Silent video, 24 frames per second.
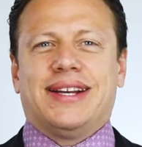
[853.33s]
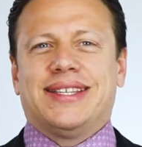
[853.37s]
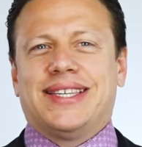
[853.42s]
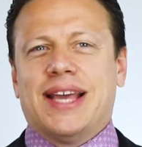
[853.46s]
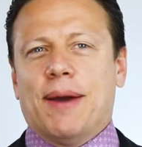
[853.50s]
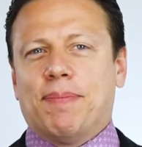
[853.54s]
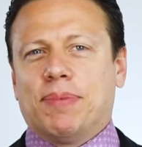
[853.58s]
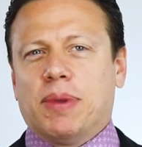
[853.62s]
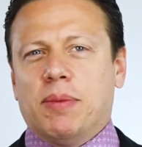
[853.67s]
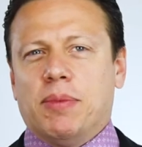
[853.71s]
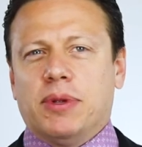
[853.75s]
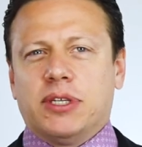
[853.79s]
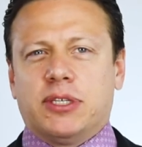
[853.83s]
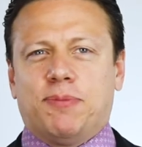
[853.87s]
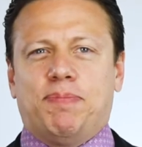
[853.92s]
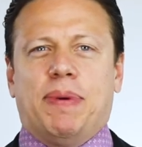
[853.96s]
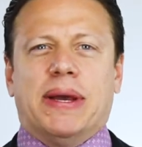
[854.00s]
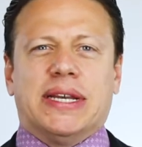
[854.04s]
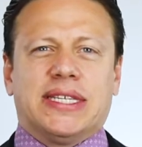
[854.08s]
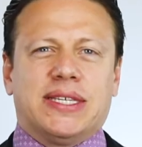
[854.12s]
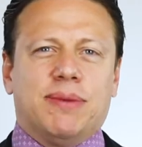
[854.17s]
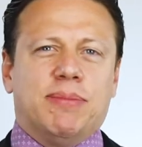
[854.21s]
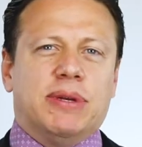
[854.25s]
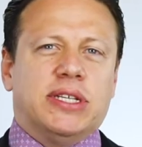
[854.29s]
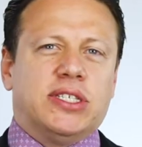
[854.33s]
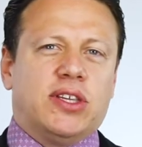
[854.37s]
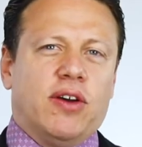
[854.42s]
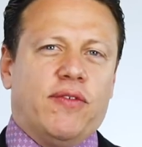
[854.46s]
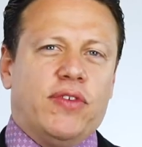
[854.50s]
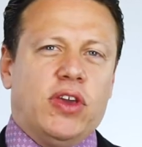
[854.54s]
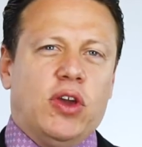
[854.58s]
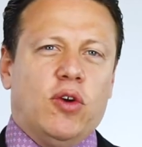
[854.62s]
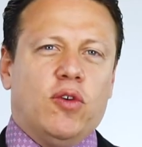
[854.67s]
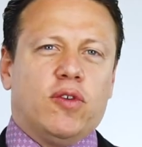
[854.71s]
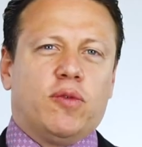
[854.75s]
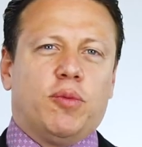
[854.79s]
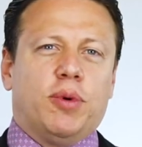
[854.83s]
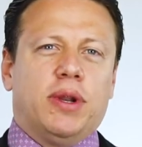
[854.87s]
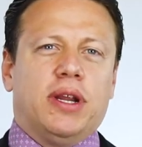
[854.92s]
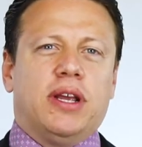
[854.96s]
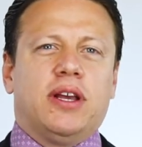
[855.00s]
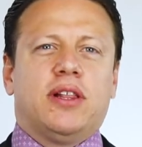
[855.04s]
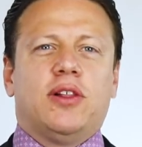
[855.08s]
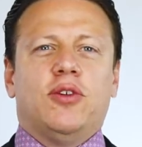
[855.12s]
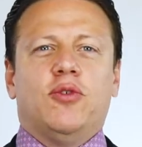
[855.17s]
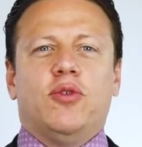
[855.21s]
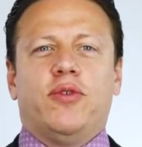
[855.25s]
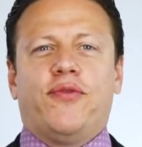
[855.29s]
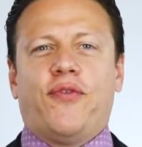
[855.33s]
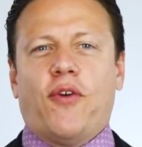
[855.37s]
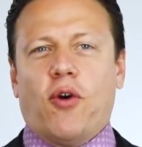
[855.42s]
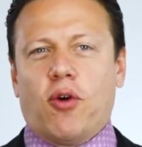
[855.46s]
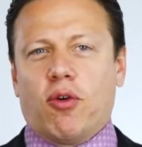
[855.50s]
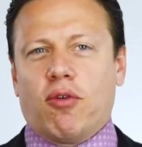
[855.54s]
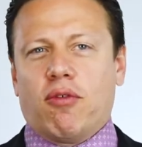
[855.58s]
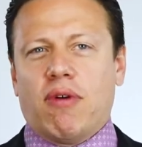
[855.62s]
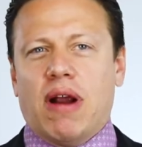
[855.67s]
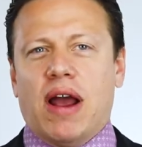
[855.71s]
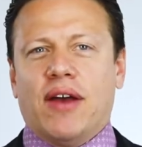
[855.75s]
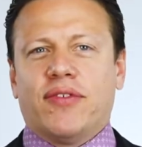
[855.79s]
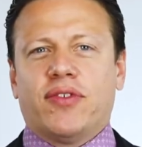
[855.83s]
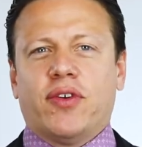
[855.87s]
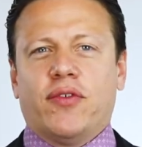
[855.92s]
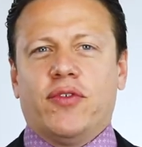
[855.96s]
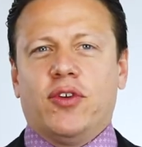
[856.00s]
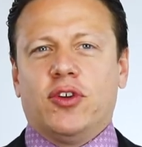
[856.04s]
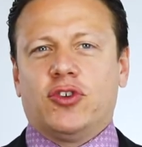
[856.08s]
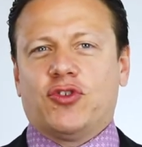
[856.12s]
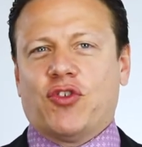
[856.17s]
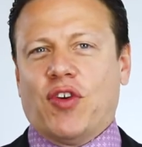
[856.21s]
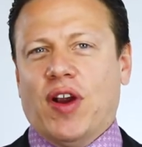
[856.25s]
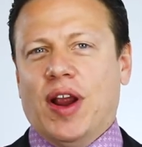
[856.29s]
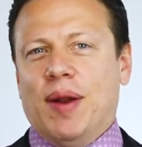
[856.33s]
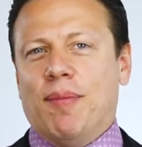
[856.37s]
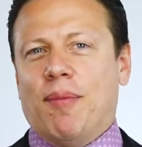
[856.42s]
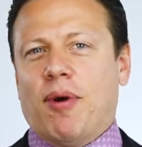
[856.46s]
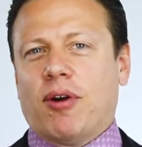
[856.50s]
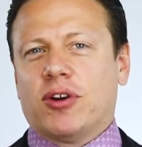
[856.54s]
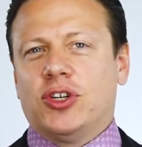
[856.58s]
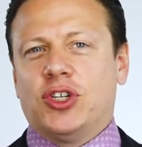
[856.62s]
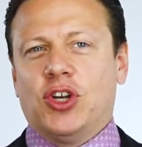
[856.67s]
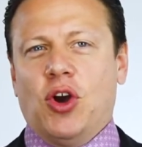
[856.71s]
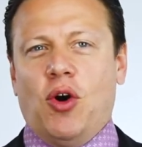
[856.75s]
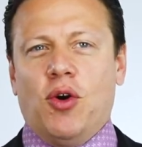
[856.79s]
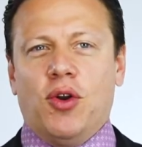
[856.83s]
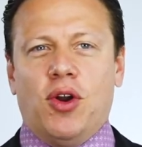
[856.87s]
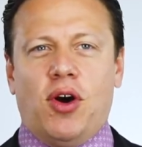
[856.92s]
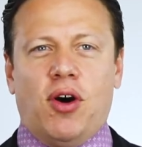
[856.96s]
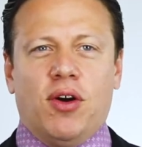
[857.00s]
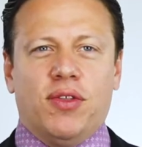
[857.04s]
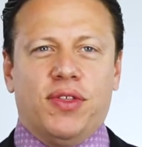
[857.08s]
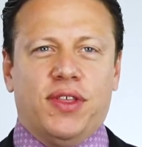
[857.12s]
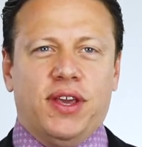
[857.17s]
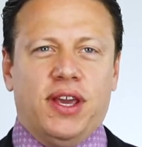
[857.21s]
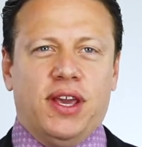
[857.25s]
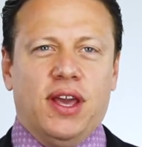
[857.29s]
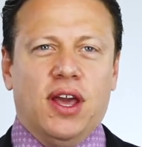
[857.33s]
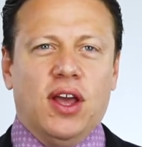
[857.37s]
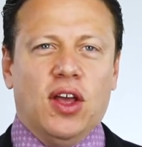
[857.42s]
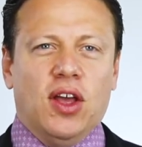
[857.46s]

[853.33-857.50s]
Acceptable specimens of use would include photographs of your trademark shown on the